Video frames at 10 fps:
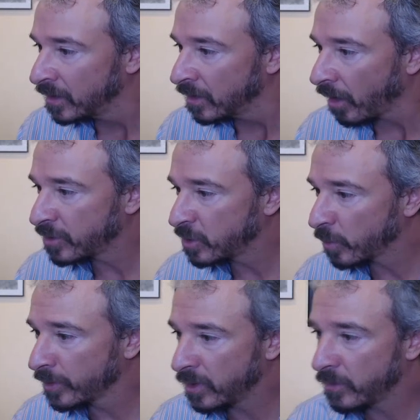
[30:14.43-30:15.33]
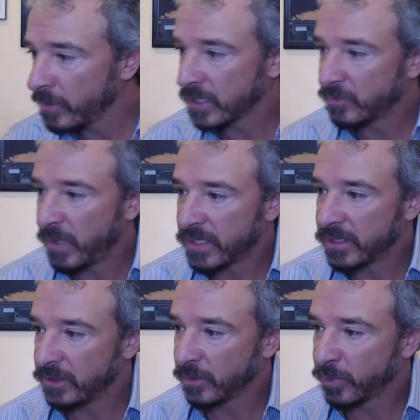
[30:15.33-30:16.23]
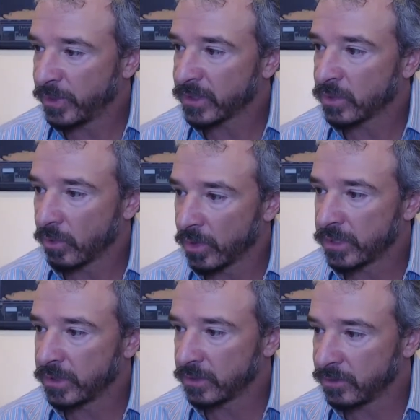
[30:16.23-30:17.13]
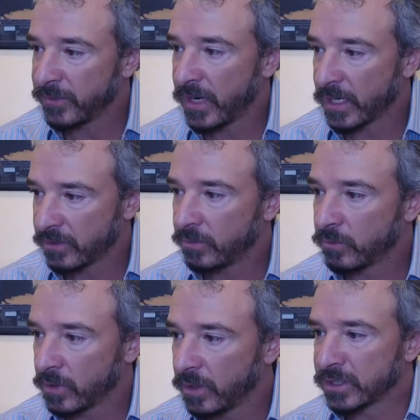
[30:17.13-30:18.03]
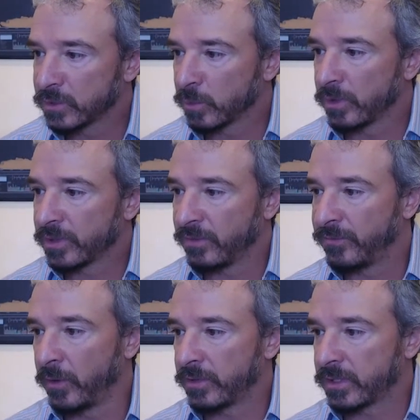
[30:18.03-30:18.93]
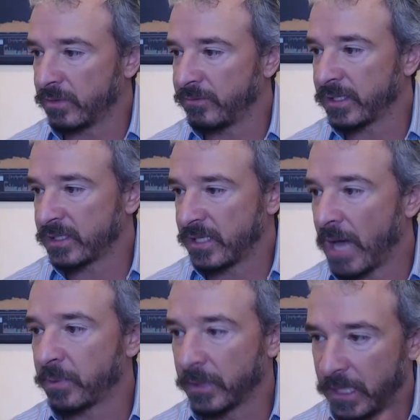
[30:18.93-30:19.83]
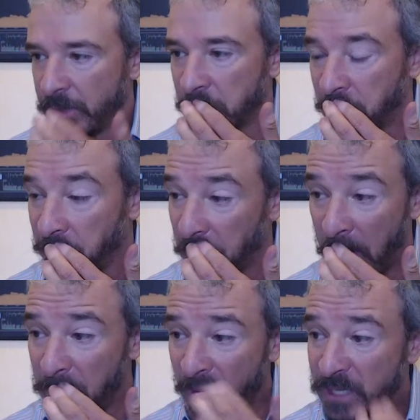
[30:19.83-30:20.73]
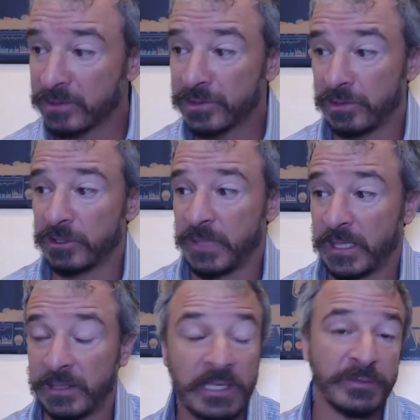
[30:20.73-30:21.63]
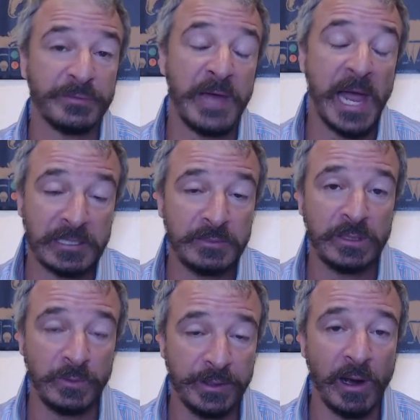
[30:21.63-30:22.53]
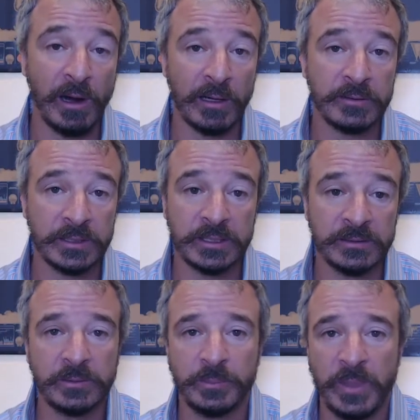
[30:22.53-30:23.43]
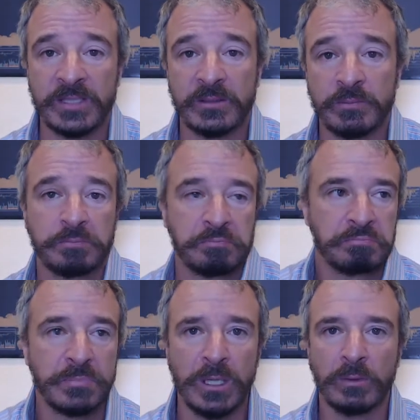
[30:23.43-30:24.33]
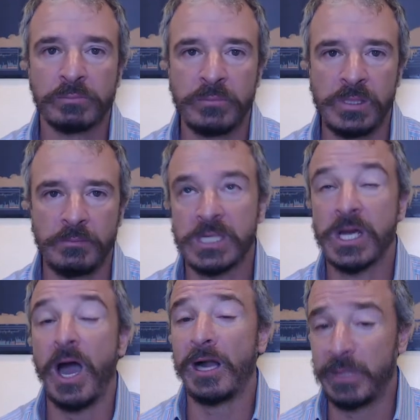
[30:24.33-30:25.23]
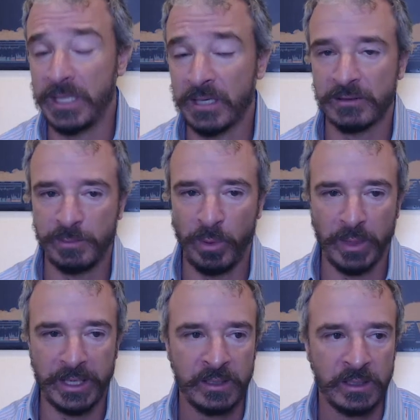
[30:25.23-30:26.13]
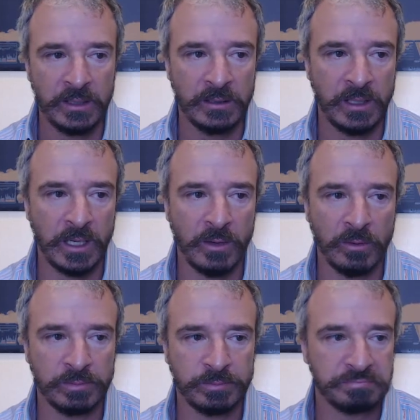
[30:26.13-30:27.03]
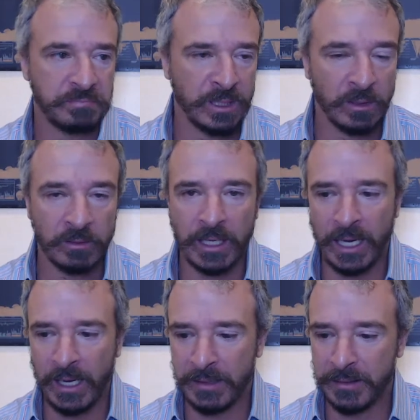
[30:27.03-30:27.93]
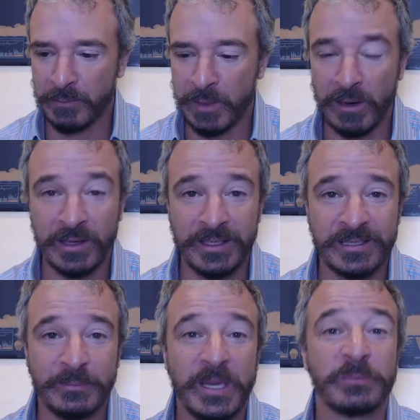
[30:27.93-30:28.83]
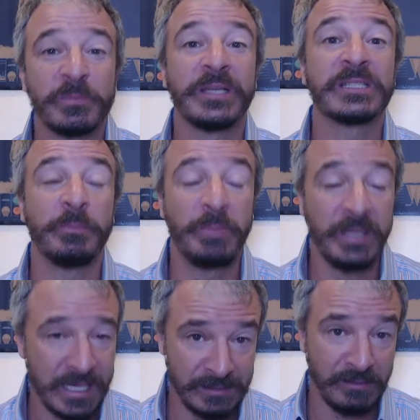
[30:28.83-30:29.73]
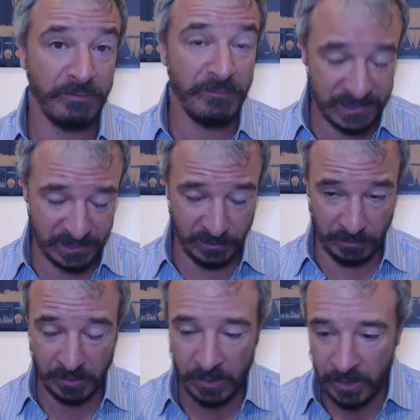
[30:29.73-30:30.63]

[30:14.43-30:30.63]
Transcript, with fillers: Aren't you worried that the U.S. is basically the prettiest horse at the glue factory? Where else in the world can folks invest capital, get in return? I'm not concerned about it. That's a fact. To me, we are the best, you know, economy at this point. Or, you know, I think America is the best place to be as an investor.